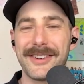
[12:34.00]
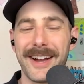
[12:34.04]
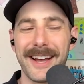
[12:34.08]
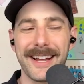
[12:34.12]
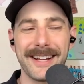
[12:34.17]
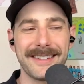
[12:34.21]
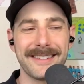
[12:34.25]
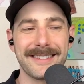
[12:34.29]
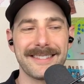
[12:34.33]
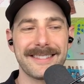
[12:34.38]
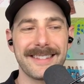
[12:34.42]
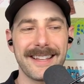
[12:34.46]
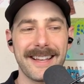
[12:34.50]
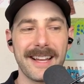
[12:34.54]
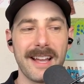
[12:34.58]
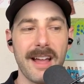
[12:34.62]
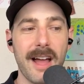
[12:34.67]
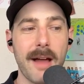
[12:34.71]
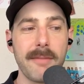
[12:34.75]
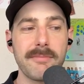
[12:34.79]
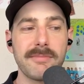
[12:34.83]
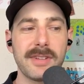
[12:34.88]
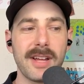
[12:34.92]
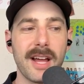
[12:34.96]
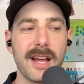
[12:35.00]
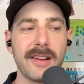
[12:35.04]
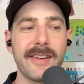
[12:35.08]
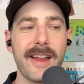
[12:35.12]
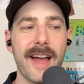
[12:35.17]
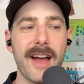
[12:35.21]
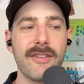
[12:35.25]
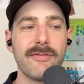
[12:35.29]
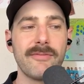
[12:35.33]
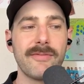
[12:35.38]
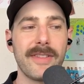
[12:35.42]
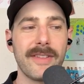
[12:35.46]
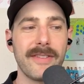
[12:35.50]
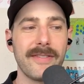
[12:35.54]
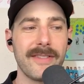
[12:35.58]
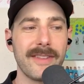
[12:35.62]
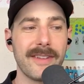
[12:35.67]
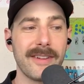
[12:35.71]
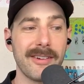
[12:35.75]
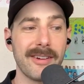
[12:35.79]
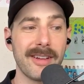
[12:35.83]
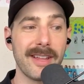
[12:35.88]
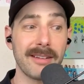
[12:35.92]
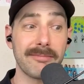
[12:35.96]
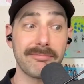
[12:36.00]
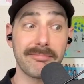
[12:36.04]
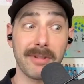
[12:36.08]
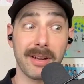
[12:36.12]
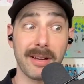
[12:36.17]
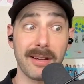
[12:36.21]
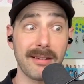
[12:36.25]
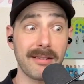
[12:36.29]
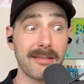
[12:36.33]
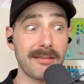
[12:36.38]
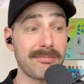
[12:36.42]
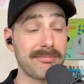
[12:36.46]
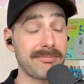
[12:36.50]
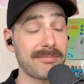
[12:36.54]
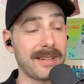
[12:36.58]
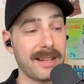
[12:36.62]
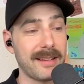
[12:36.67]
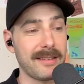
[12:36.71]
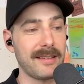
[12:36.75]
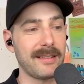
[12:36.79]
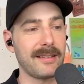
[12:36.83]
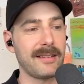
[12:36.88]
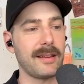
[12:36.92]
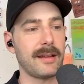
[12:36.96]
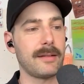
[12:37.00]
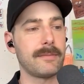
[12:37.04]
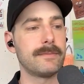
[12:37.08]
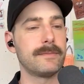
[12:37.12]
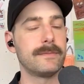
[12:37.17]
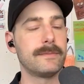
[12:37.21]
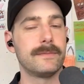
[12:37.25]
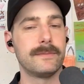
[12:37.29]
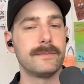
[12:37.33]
Right. I was like, "I'm done now." They're like, "Yeah, guess he's done."